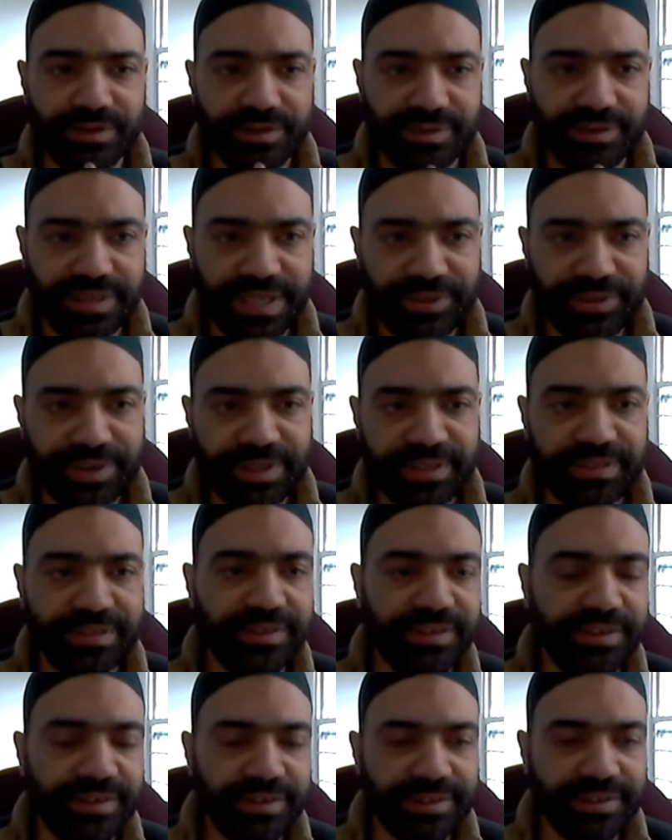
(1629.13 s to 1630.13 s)
nearing
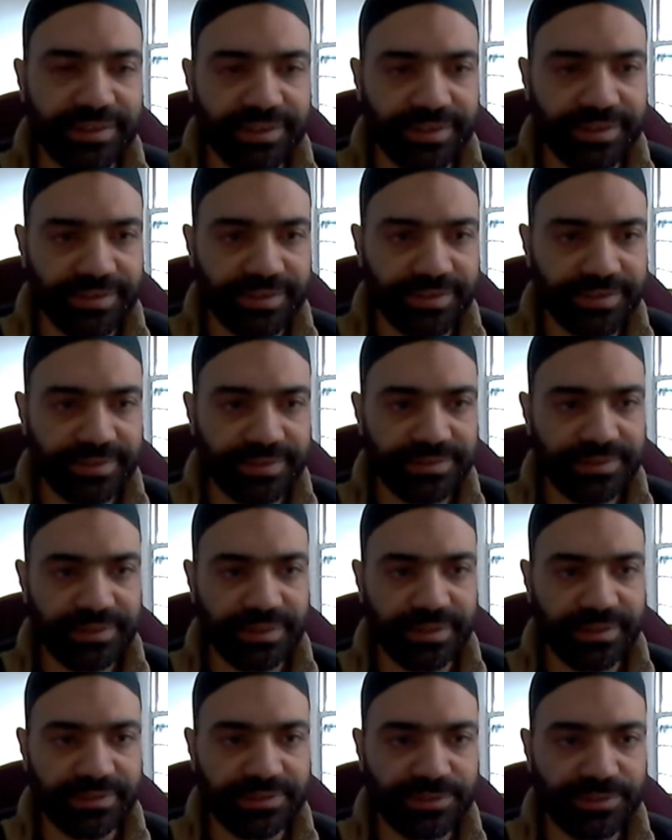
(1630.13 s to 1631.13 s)

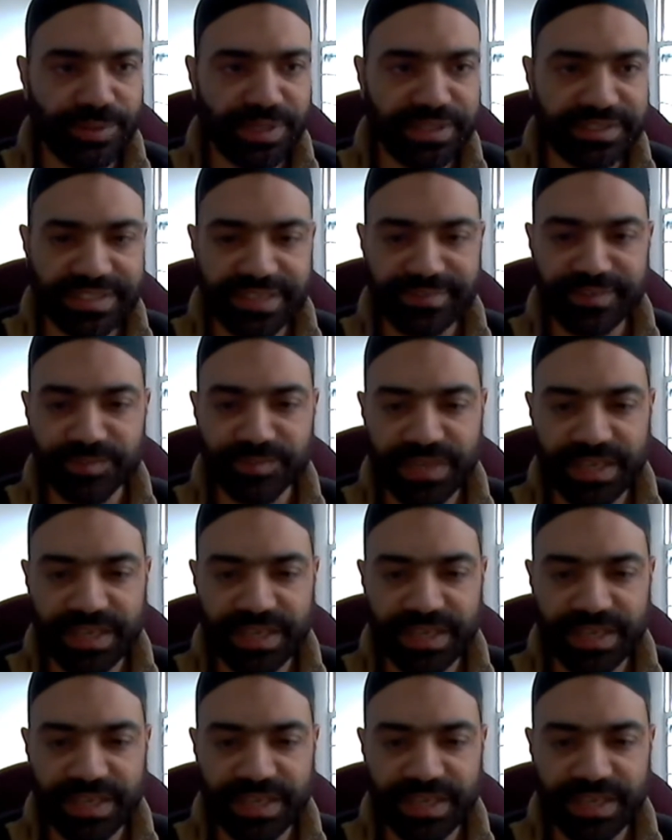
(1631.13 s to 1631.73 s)
27